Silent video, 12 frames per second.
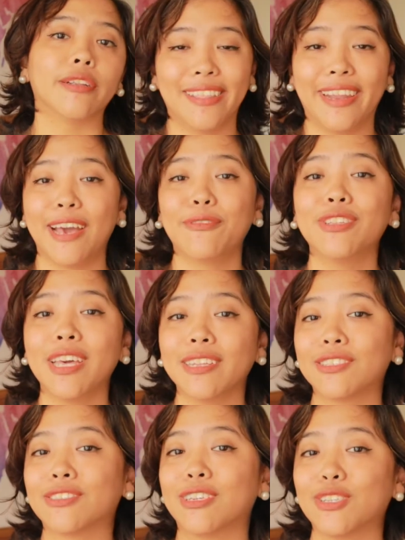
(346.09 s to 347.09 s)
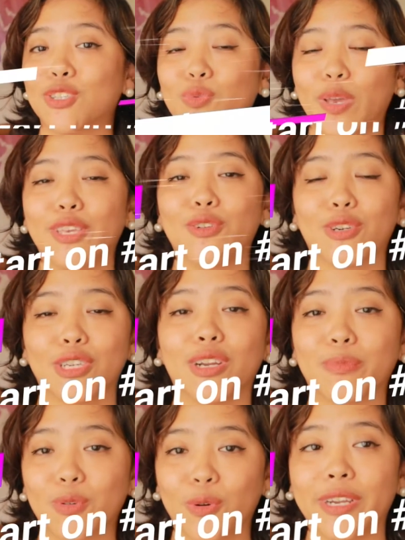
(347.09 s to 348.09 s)
And then after that, start doing your
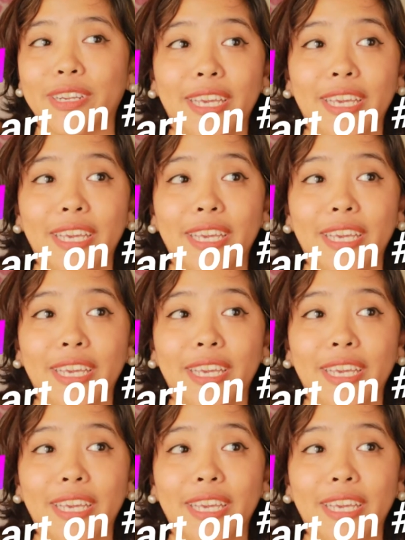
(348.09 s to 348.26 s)
number 1.